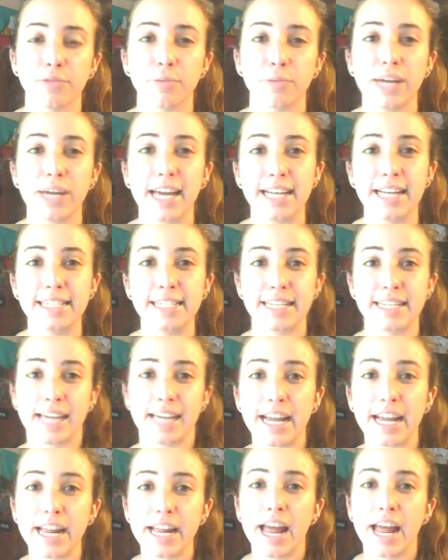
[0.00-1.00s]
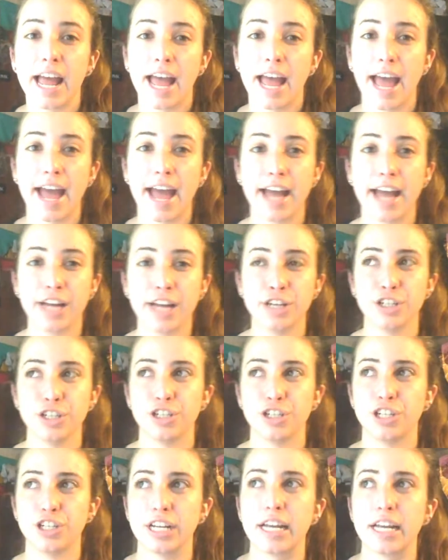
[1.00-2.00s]
We get to Kate, and
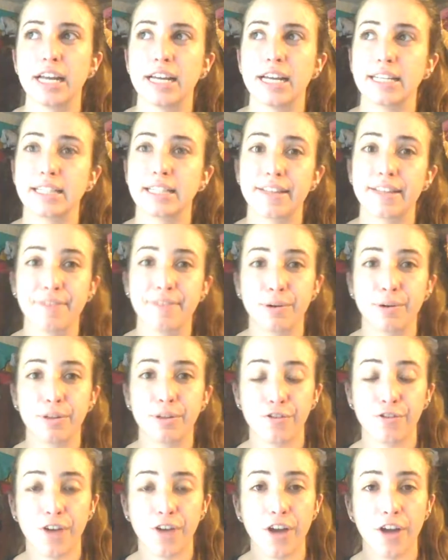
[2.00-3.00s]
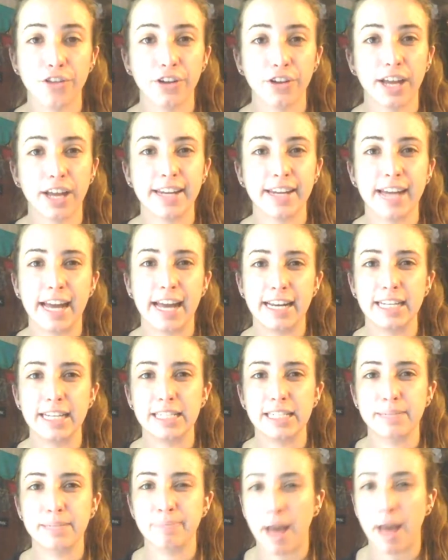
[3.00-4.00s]
she is living with her father again, and
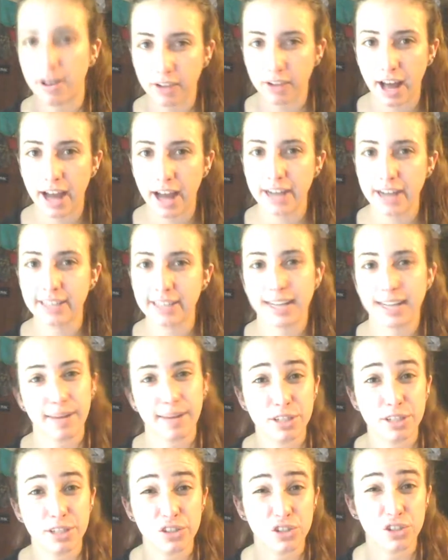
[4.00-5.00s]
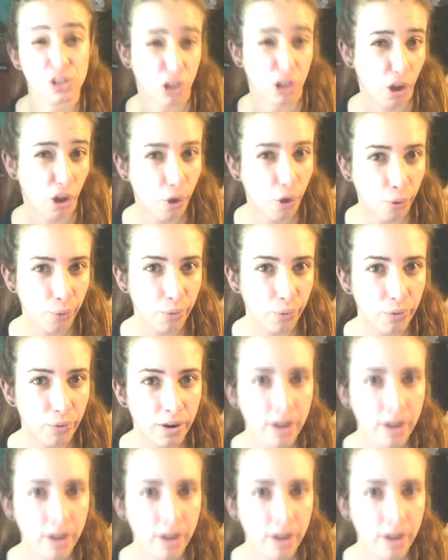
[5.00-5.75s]
his Malachi named Sloane.